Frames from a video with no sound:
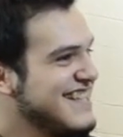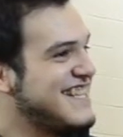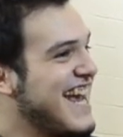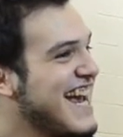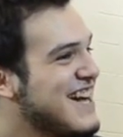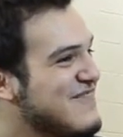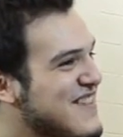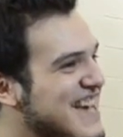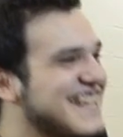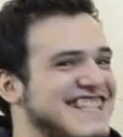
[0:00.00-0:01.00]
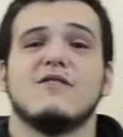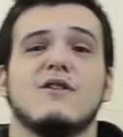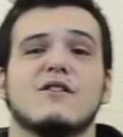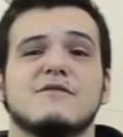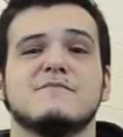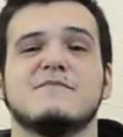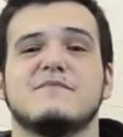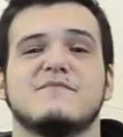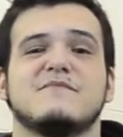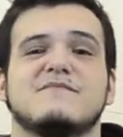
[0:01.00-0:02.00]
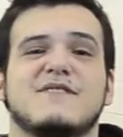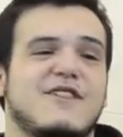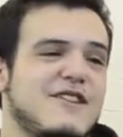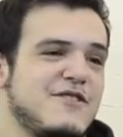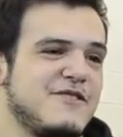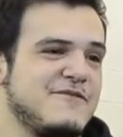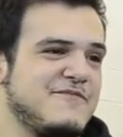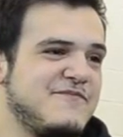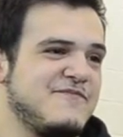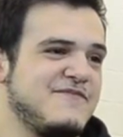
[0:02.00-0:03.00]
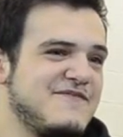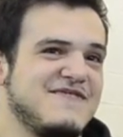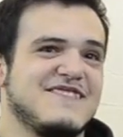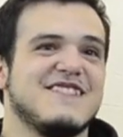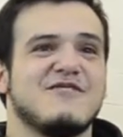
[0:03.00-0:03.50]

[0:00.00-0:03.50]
Damn it! Welcome. All right, hold on.